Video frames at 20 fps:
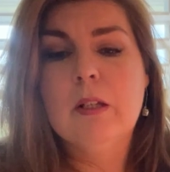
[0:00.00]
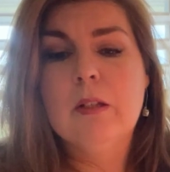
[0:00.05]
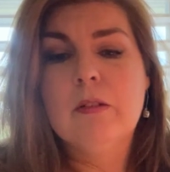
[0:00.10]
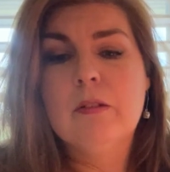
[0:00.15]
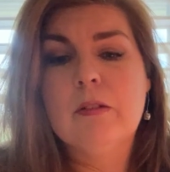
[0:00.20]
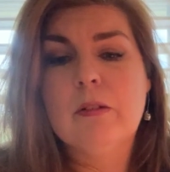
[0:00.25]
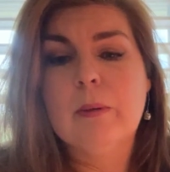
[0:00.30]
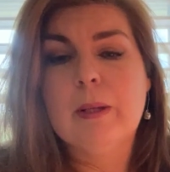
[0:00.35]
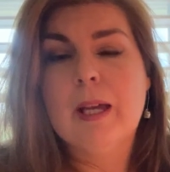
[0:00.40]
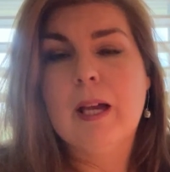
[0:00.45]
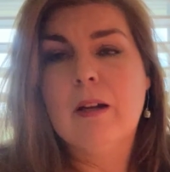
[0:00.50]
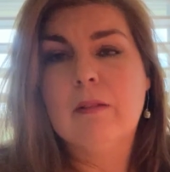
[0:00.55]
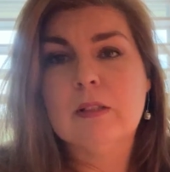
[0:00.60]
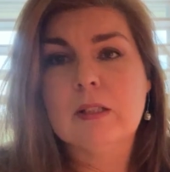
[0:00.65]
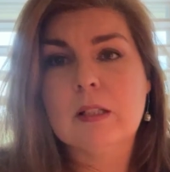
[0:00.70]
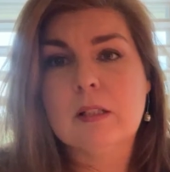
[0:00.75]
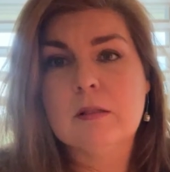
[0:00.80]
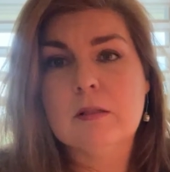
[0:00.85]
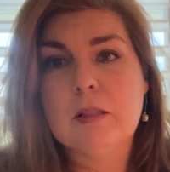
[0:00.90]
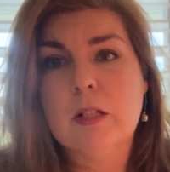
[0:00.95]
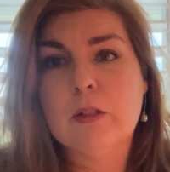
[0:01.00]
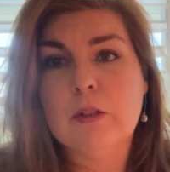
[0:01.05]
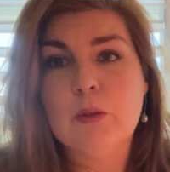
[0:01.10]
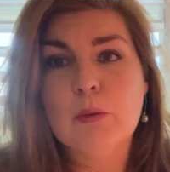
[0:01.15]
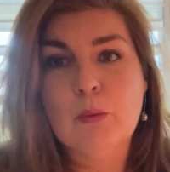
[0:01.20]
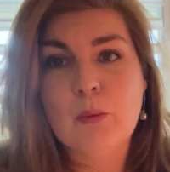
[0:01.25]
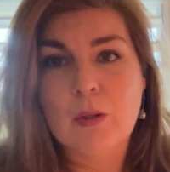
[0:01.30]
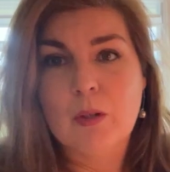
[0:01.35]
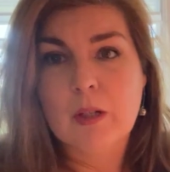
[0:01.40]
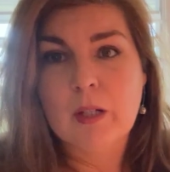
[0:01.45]
So we have to continue
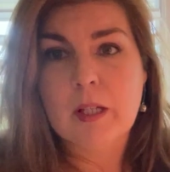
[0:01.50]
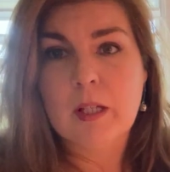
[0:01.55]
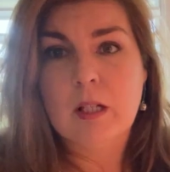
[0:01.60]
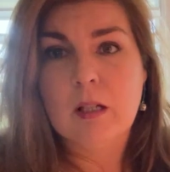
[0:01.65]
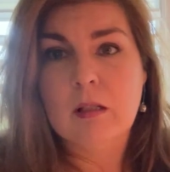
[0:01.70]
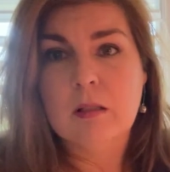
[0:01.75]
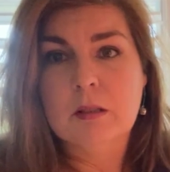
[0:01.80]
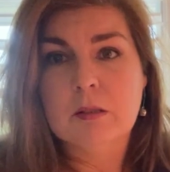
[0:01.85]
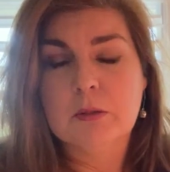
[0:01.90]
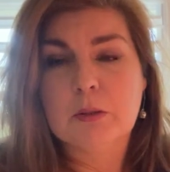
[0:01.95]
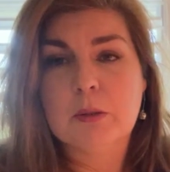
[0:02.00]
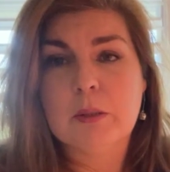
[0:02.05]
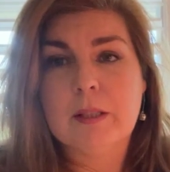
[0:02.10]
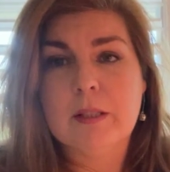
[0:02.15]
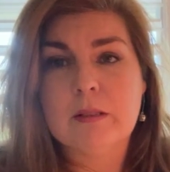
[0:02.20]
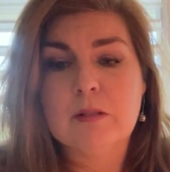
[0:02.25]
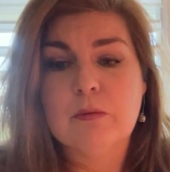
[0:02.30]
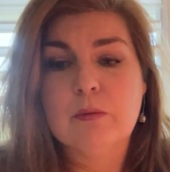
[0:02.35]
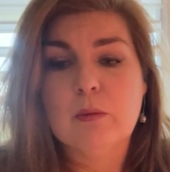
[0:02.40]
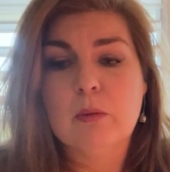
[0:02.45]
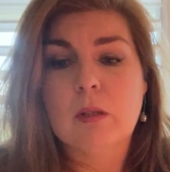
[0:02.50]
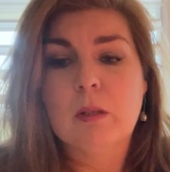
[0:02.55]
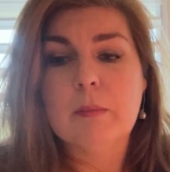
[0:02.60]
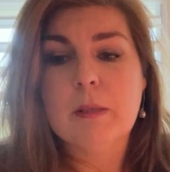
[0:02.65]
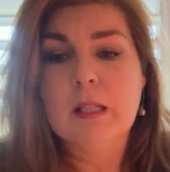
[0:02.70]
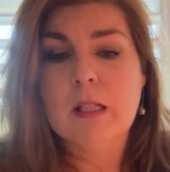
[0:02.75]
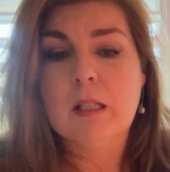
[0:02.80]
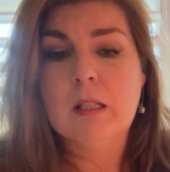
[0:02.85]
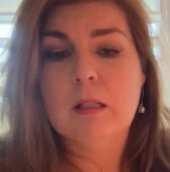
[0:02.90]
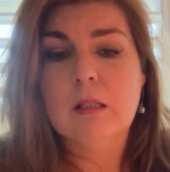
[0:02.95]
working on
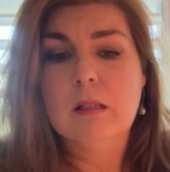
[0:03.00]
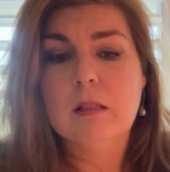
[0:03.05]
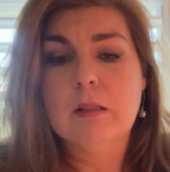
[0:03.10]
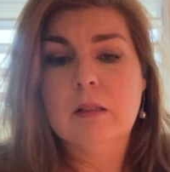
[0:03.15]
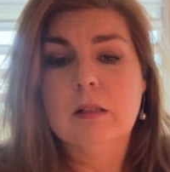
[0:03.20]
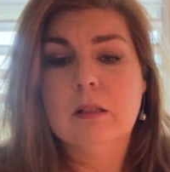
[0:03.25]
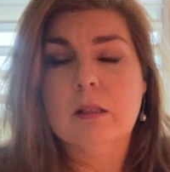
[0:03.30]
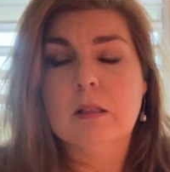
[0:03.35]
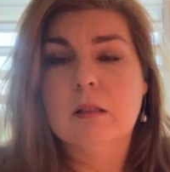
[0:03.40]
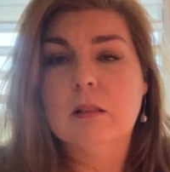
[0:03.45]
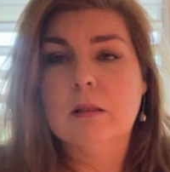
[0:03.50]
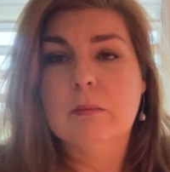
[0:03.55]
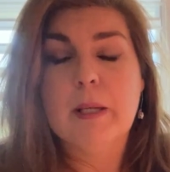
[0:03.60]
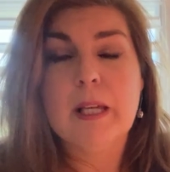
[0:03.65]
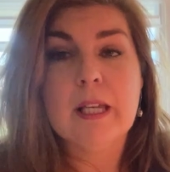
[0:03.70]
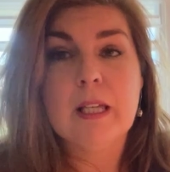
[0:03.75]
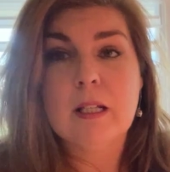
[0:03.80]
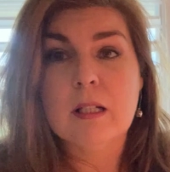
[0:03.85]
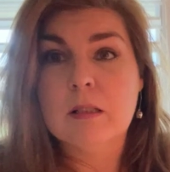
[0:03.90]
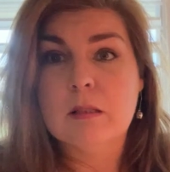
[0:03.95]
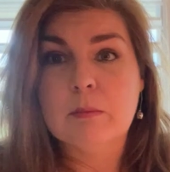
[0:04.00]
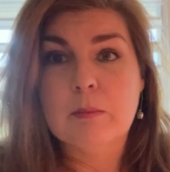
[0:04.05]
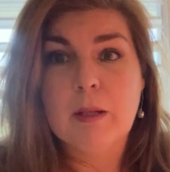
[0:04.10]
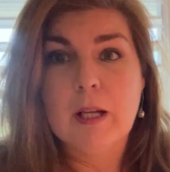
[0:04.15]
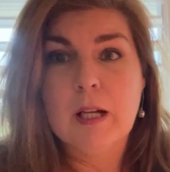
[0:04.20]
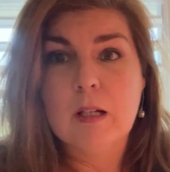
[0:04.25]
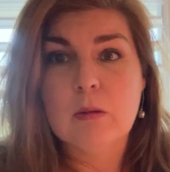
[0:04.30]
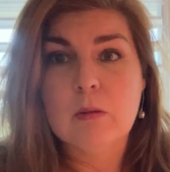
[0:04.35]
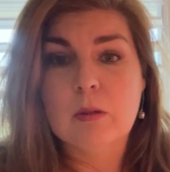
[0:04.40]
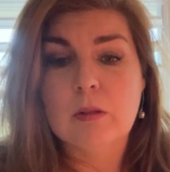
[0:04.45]
transforming the, the pain into
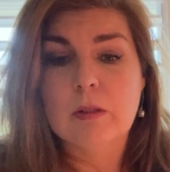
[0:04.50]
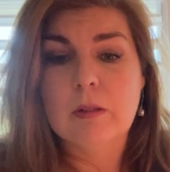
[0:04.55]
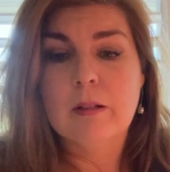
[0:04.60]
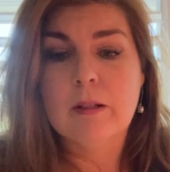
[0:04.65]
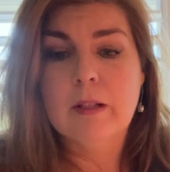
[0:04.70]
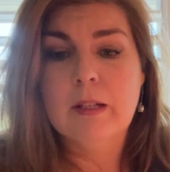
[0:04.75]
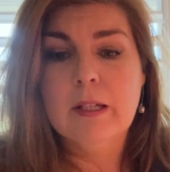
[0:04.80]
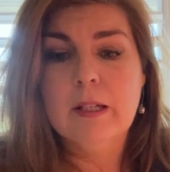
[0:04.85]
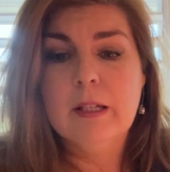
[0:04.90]
power